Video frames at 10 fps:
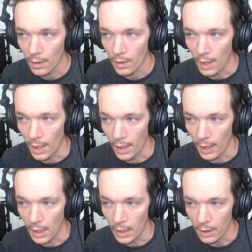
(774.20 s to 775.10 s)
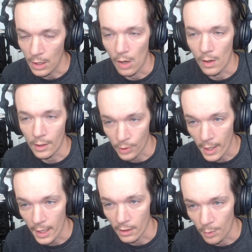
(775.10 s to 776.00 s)
And, you know, I'll try
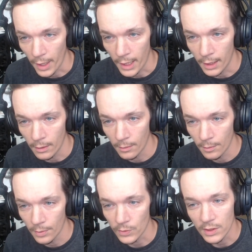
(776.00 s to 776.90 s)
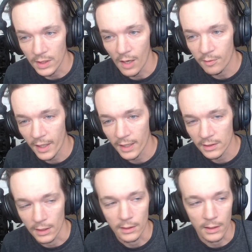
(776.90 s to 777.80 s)
not to break it, but we'll see how fast
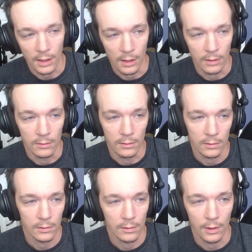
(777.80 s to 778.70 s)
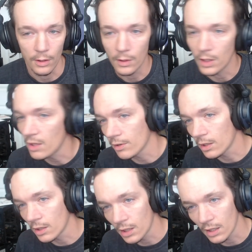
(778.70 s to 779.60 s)
things can go. Or you can
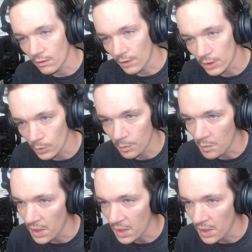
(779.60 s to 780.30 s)
even get in touch with me